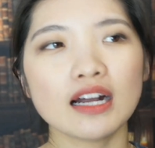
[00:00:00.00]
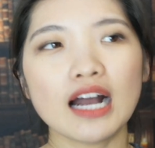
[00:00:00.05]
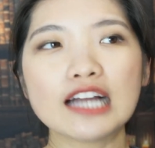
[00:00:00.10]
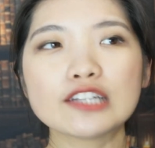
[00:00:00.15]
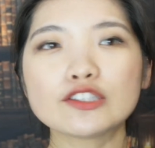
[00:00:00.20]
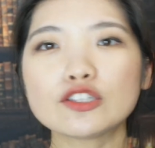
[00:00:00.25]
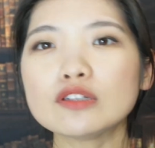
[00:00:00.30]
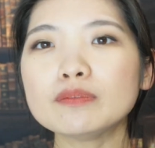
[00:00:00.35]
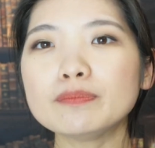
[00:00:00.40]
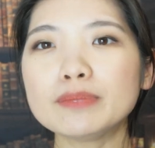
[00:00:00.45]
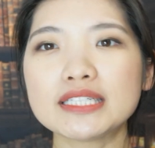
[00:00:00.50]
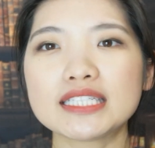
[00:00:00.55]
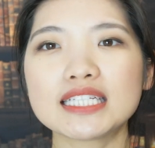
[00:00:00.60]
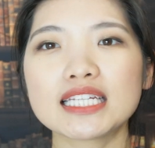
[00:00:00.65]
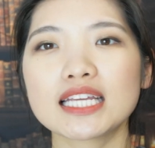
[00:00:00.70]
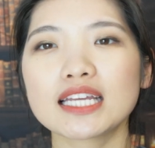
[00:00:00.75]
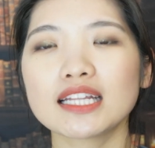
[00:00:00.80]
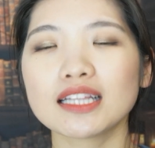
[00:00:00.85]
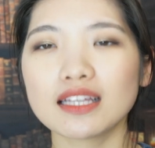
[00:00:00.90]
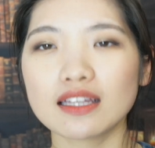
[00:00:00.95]
I don't
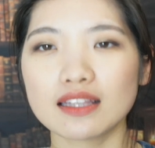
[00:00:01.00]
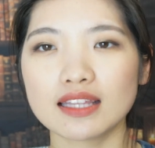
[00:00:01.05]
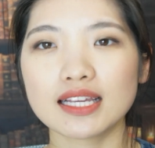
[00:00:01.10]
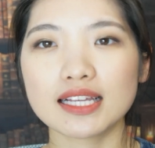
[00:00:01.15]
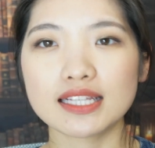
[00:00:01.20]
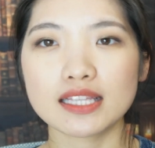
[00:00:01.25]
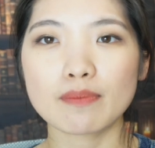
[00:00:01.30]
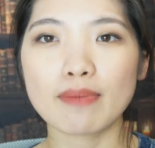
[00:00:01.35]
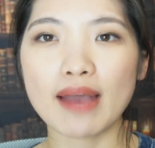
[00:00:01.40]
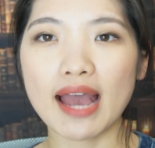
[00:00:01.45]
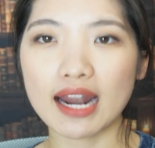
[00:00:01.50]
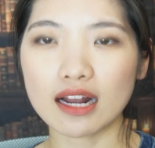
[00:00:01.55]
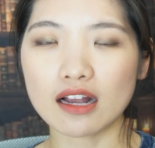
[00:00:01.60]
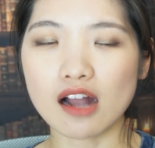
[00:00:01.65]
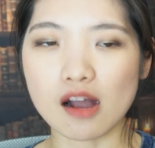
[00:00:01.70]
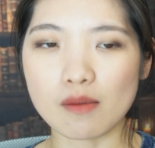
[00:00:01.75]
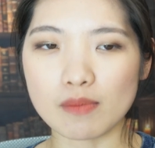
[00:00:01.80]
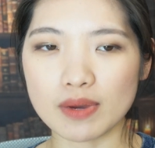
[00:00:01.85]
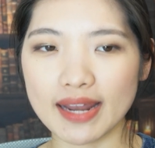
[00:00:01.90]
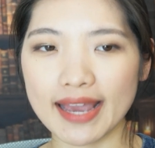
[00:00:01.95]
particularly think it's a bad
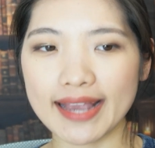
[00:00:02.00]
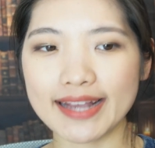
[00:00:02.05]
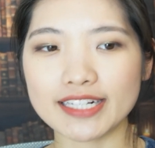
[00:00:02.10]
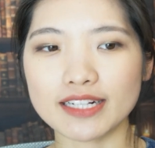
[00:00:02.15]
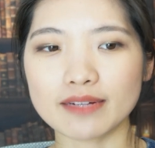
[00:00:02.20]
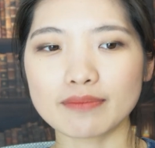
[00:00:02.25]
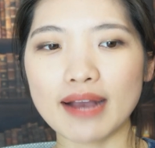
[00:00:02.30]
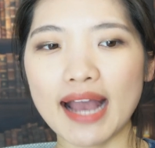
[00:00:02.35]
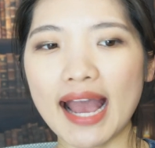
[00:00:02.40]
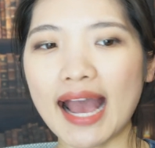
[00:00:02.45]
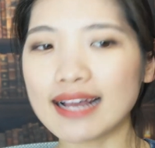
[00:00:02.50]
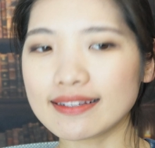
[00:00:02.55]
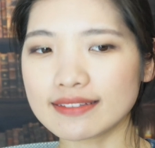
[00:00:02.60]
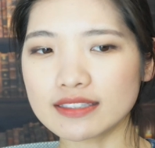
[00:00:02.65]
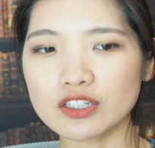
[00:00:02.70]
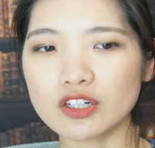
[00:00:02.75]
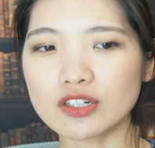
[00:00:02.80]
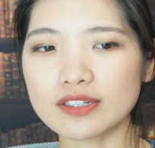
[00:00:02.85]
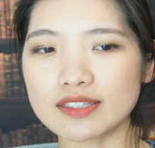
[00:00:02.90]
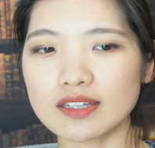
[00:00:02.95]
combination, but it
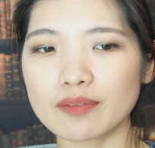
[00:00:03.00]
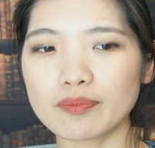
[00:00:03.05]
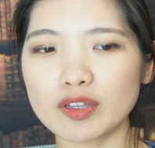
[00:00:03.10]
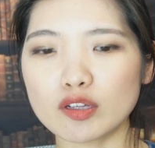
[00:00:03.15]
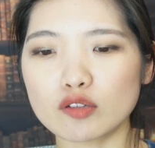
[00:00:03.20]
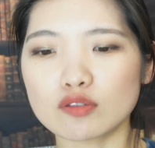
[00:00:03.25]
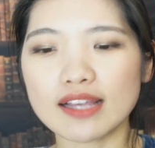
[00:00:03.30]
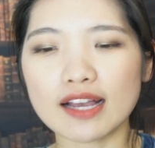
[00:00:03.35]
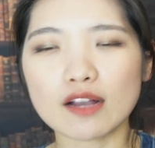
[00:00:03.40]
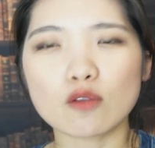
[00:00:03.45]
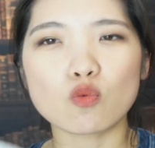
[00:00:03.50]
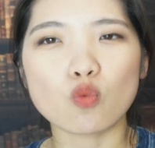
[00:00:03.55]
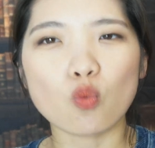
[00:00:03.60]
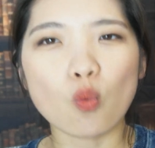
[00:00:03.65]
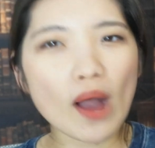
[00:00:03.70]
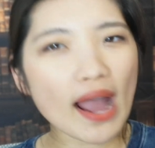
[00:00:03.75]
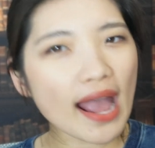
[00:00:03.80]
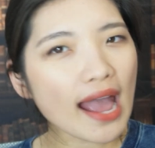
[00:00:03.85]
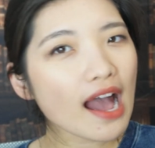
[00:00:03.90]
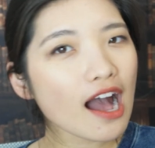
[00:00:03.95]
hasn't got something I was like,
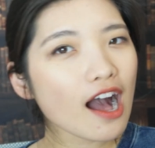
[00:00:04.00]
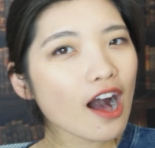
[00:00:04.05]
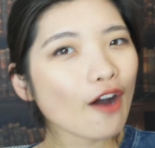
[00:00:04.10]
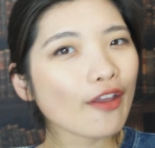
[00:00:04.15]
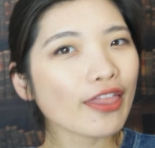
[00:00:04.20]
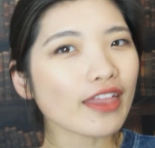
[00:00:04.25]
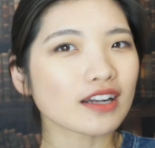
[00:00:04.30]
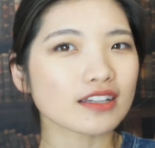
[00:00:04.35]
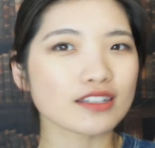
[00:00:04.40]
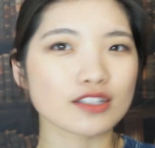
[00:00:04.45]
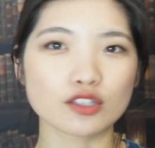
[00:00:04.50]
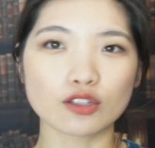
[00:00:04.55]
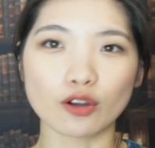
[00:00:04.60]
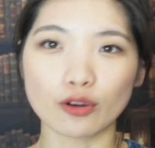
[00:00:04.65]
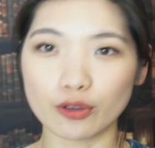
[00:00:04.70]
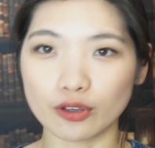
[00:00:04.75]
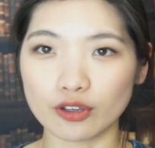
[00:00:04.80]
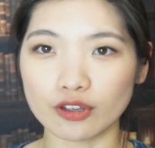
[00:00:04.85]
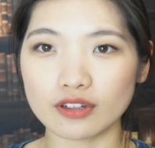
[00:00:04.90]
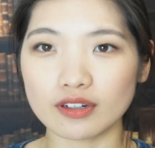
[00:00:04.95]
wow, that is
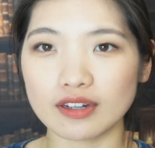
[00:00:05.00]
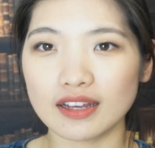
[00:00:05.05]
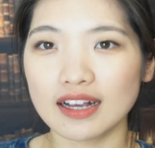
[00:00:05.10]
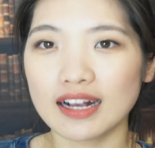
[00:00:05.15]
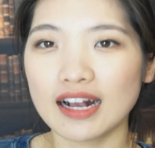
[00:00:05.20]
so good.